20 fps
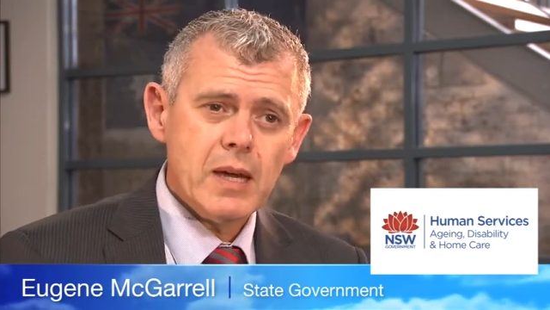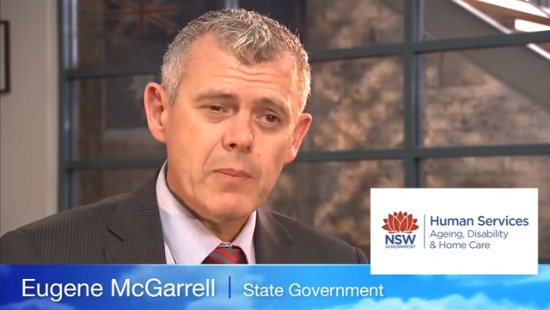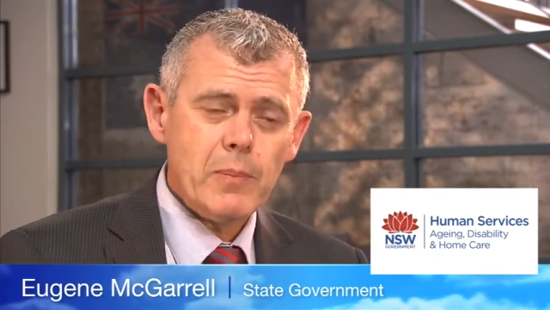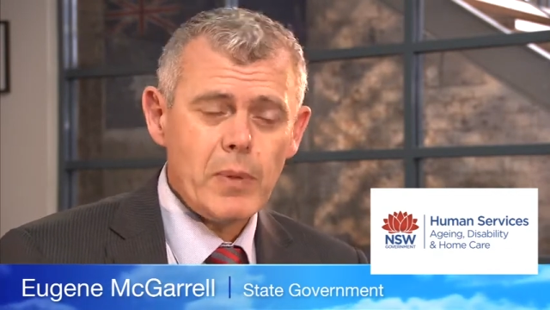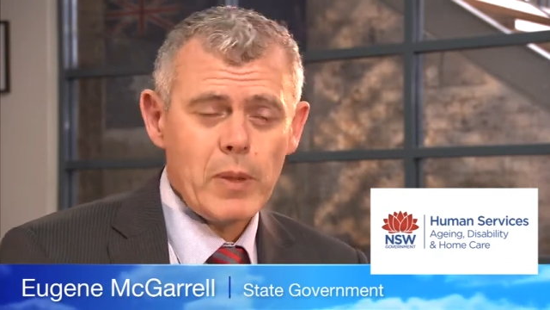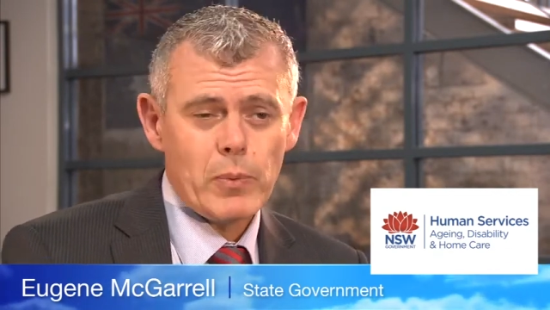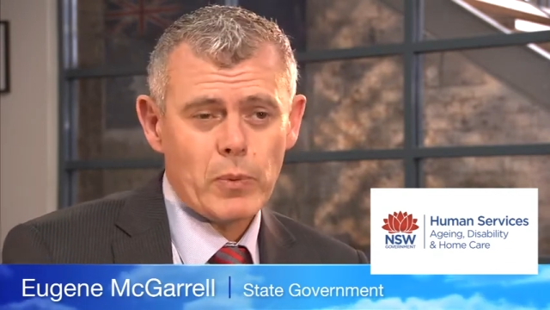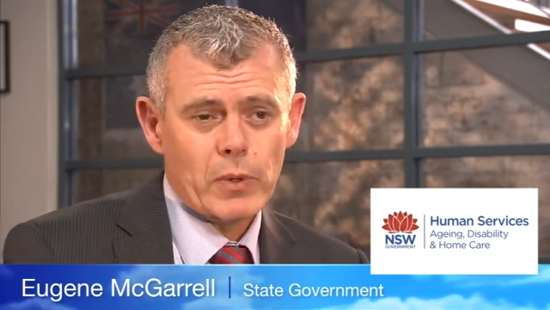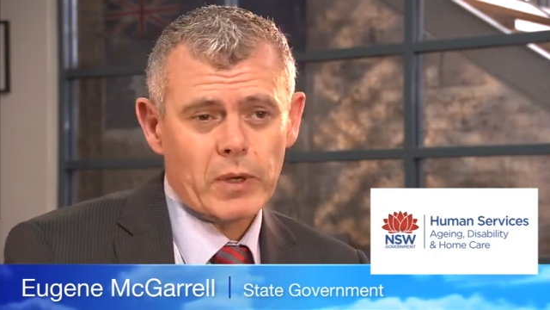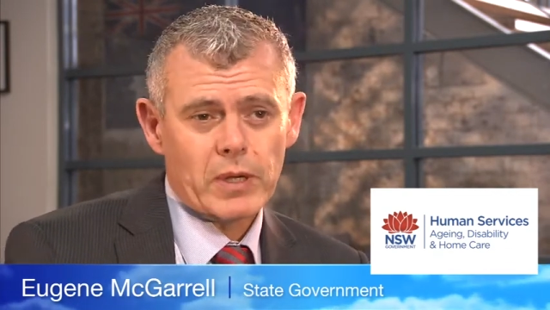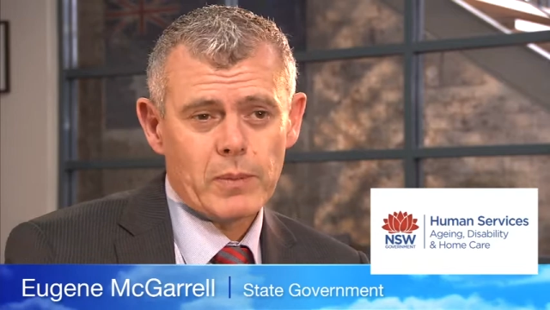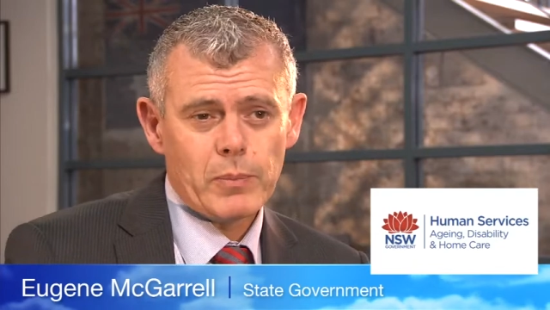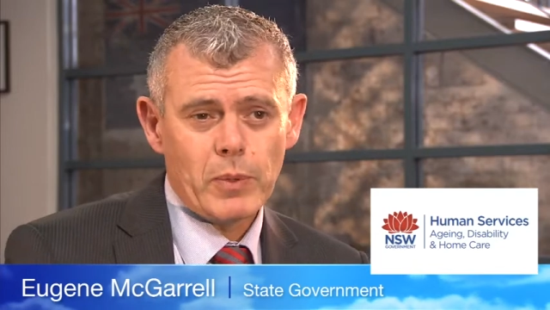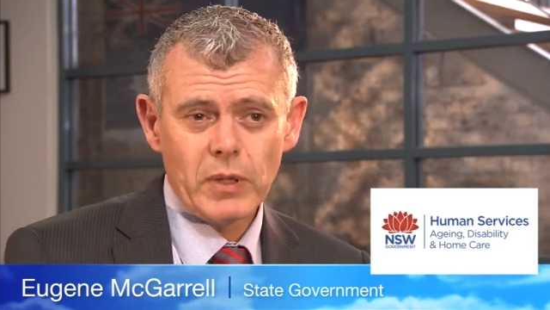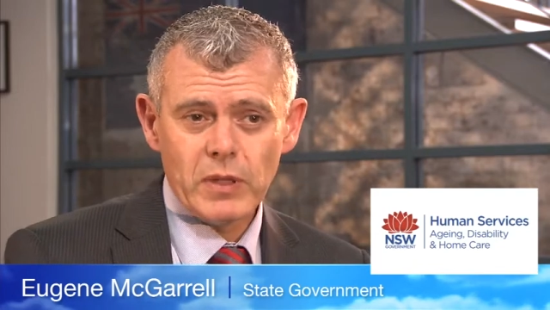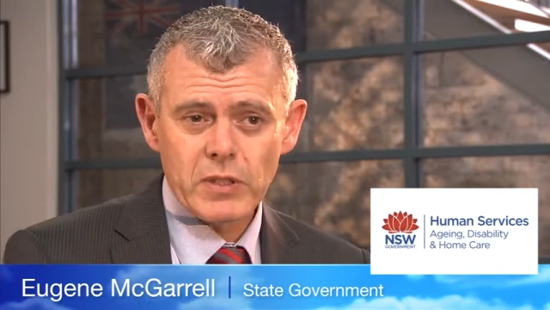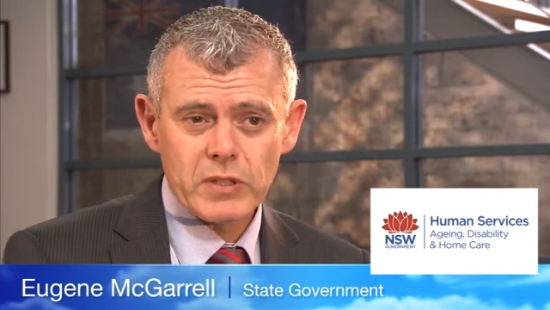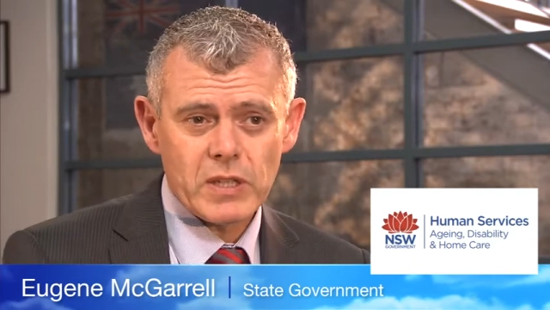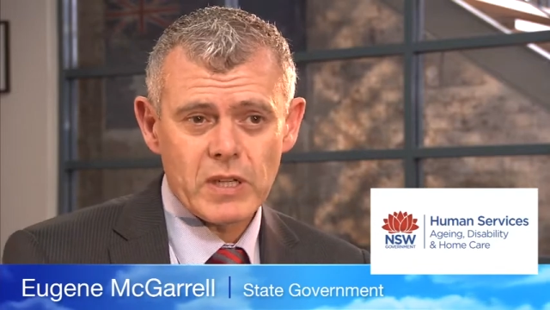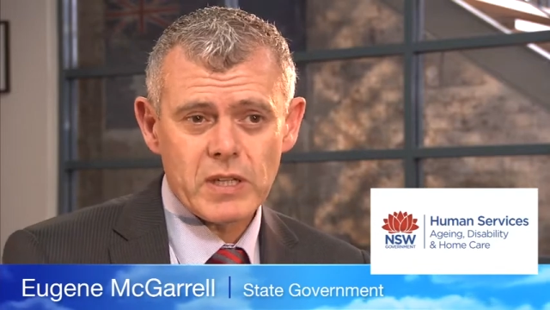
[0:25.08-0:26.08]
people weren't
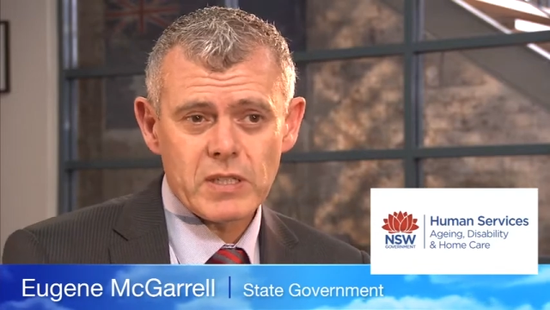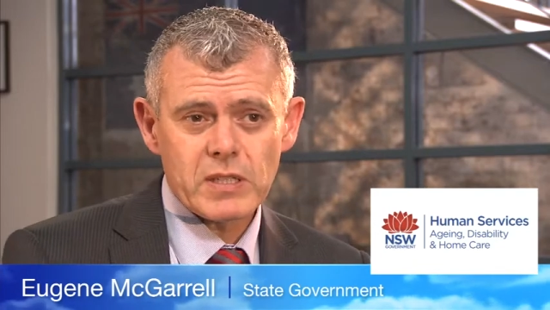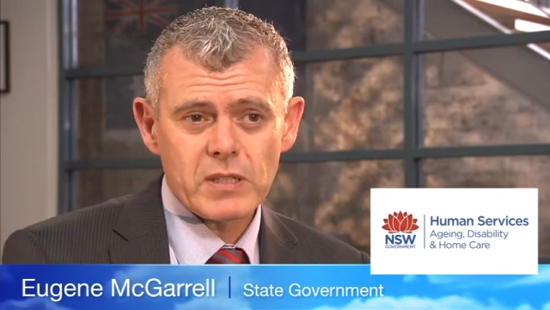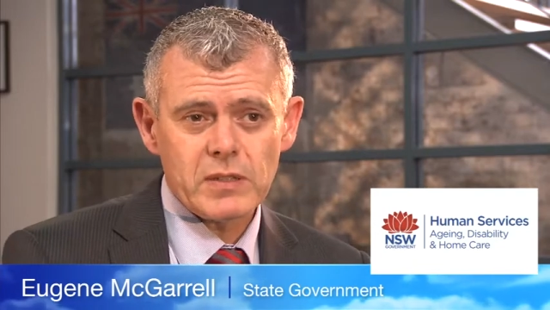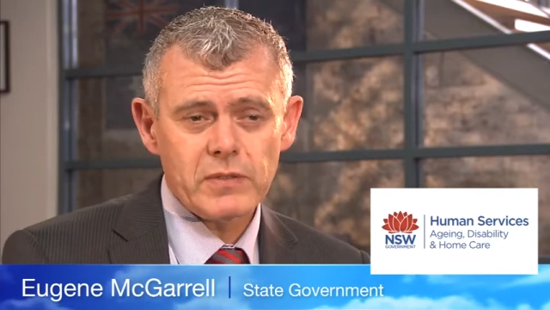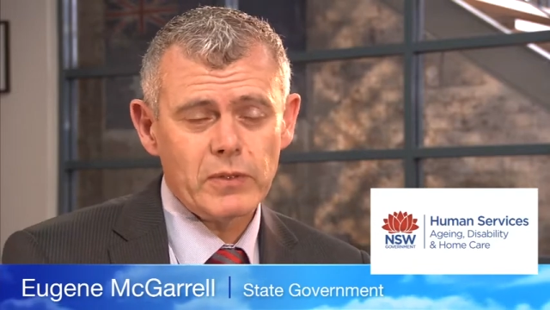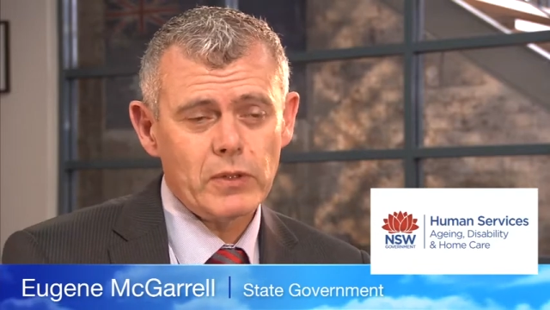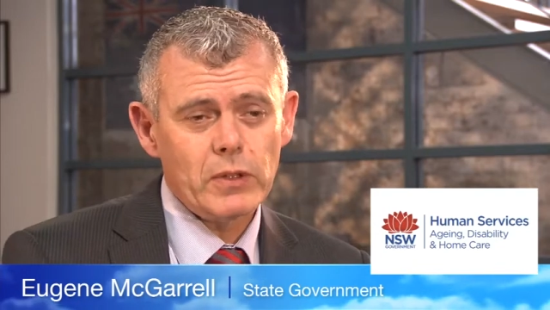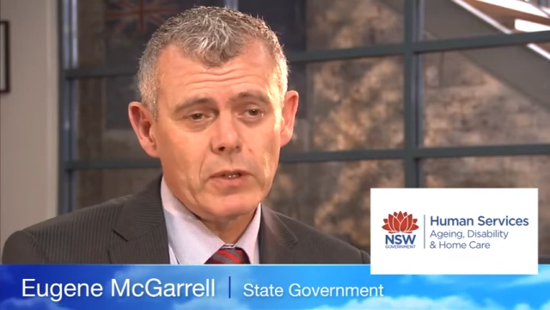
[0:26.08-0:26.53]
apologising for